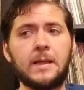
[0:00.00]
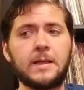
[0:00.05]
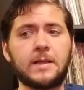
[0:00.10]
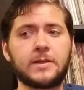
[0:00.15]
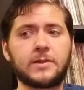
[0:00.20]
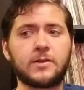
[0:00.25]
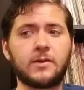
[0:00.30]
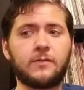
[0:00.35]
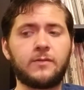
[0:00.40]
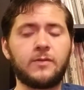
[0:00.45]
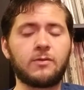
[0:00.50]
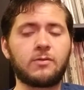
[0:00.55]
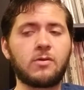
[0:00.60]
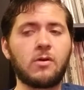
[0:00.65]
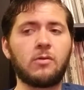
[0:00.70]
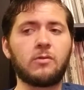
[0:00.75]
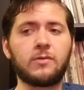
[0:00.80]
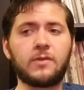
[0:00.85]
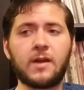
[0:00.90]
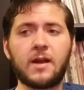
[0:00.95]
So if you
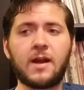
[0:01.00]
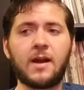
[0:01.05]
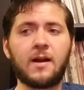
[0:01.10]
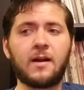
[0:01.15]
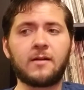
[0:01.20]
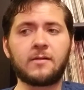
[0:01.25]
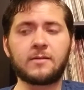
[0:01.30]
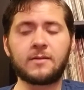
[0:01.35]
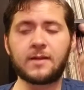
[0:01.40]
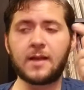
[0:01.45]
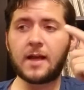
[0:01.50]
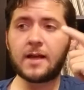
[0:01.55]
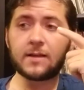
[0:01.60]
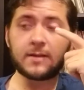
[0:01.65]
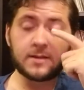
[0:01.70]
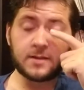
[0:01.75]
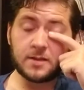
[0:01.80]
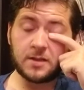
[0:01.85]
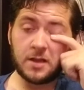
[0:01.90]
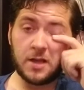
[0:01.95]
go there,
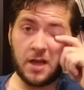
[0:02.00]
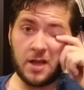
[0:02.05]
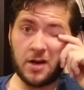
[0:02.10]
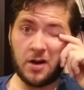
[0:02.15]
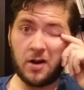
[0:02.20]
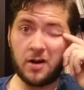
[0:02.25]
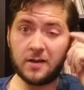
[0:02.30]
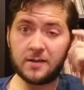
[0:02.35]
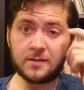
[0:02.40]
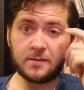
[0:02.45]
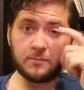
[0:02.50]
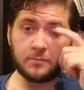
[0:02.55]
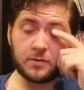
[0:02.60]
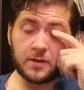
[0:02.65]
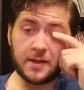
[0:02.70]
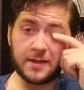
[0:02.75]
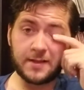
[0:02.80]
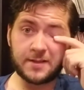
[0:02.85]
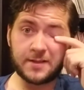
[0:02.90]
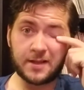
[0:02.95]
that's an awesome
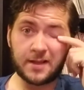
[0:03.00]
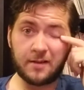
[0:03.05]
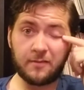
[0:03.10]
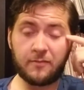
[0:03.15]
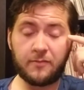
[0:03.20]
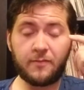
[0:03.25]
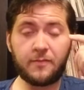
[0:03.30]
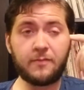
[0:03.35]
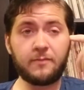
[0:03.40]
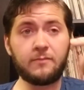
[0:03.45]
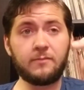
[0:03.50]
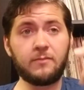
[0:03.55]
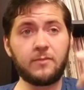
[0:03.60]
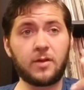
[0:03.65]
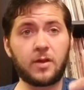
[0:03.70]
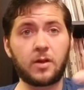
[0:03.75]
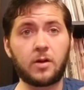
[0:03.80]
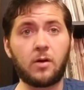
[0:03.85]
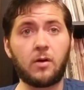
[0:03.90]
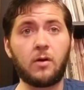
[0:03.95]
place to get,
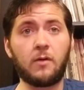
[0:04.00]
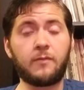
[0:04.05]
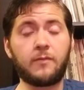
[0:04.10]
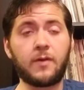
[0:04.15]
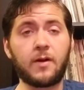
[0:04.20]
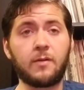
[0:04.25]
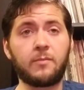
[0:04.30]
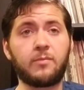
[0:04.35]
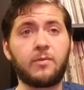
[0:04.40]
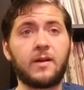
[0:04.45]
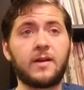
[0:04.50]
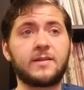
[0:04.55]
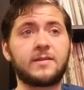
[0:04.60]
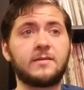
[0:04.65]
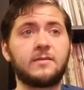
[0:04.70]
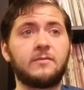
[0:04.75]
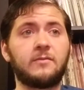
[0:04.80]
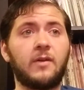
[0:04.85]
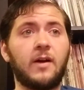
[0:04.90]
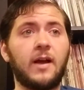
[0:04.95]
you know, a fair price
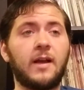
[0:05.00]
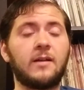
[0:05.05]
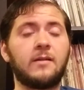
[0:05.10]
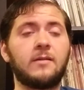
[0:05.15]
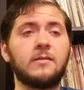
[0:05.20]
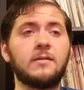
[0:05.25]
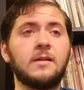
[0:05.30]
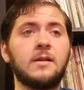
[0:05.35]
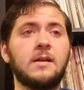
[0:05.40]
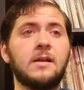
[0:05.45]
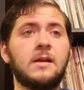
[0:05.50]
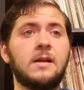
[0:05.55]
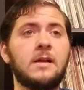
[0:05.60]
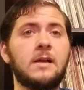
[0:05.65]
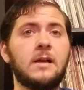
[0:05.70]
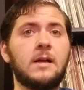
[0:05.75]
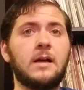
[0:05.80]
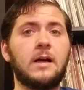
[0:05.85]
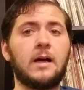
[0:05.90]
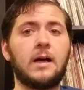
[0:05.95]
on vinyl.
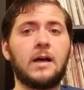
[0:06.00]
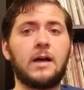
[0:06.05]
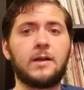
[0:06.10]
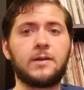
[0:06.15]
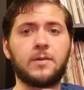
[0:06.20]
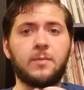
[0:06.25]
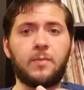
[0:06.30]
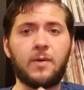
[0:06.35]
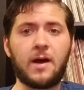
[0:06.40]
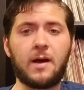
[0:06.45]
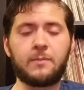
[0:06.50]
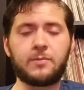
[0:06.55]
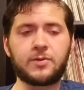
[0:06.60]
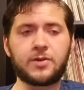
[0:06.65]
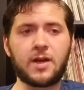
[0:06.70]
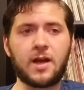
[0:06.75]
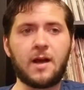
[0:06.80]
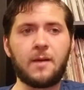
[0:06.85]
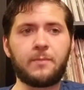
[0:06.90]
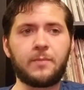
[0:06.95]
The Bop
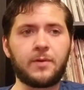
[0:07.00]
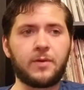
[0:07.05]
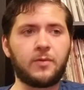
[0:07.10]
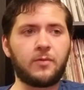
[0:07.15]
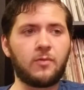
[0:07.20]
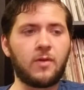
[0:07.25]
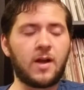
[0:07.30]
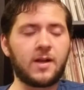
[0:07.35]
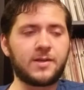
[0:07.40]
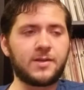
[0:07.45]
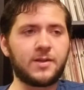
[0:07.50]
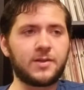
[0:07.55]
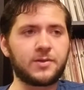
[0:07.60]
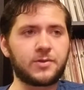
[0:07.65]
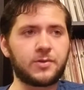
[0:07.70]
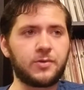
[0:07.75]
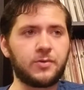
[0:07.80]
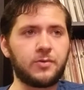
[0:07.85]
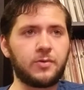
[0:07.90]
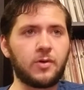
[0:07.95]
Shop in
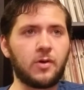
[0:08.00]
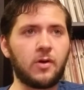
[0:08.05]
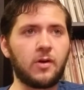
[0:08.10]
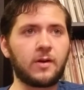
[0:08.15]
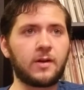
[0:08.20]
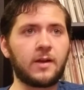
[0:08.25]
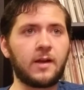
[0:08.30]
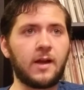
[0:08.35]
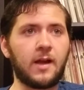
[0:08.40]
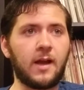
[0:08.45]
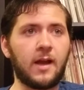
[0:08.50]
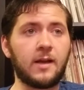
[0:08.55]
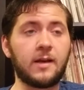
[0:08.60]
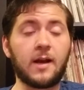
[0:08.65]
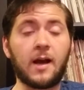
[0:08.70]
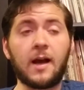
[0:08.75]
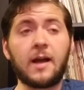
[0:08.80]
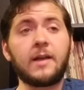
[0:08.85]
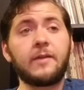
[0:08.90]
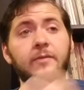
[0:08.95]
Rochester, New York, and
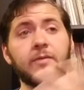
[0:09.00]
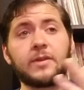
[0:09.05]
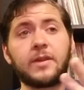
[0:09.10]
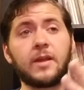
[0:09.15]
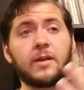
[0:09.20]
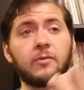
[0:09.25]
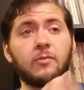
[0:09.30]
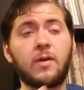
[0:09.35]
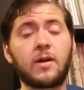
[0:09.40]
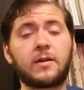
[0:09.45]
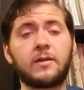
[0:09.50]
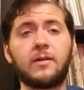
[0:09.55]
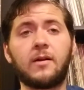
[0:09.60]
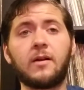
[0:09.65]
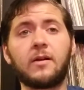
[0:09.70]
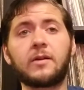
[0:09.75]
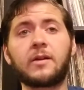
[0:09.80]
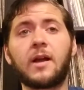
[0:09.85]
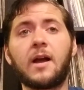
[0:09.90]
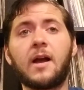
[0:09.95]
I even think Record
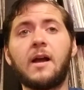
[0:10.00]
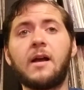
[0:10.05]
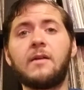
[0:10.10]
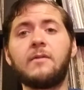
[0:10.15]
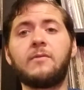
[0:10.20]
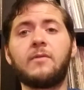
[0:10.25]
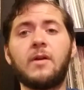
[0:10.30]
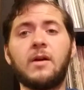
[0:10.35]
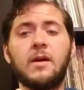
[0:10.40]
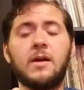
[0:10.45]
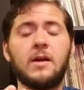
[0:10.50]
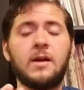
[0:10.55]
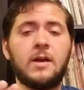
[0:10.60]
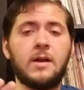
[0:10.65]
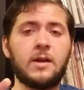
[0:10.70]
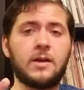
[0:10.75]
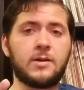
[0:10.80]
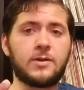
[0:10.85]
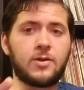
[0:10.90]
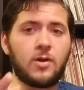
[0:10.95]
Archive,
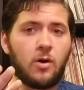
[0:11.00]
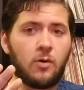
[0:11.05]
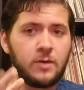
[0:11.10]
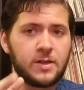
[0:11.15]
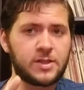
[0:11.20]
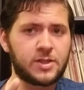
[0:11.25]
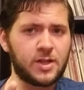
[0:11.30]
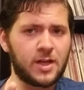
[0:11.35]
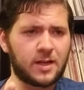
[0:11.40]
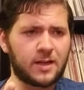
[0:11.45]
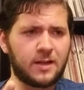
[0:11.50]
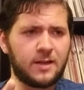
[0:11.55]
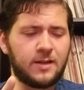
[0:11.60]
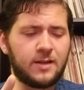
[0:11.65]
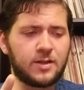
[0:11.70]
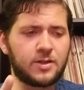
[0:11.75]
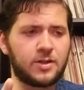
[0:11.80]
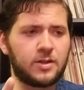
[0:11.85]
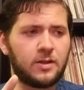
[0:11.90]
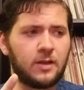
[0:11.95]
always check
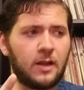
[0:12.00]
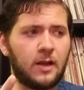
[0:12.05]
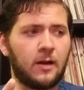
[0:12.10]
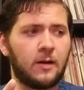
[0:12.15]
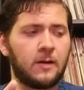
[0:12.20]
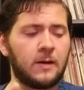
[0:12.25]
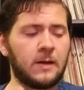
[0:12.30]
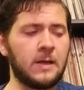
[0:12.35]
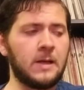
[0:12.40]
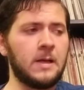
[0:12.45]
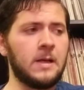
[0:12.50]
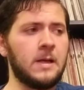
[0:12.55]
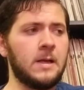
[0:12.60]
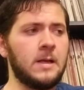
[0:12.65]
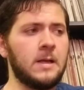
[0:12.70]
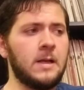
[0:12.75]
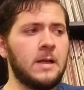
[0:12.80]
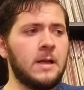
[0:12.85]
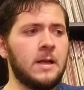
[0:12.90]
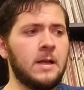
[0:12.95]
condition there.
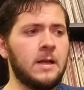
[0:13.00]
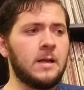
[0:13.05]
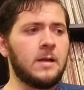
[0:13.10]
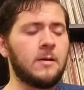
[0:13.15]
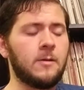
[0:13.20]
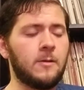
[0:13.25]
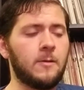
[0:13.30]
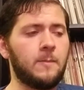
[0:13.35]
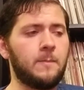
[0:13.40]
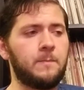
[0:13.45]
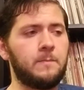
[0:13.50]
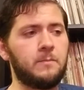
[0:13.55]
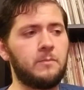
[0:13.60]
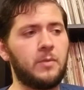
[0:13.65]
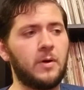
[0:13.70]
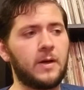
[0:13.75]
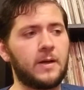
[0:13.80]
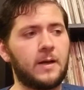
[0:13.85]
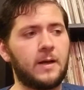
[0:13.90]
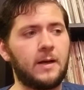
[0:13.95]

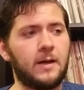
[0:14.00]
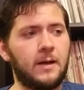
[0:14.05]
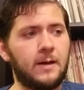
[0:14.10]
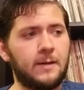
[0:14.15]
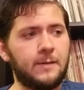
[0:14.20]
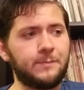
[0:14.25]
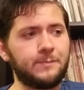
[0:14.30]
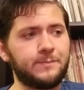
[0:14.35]
But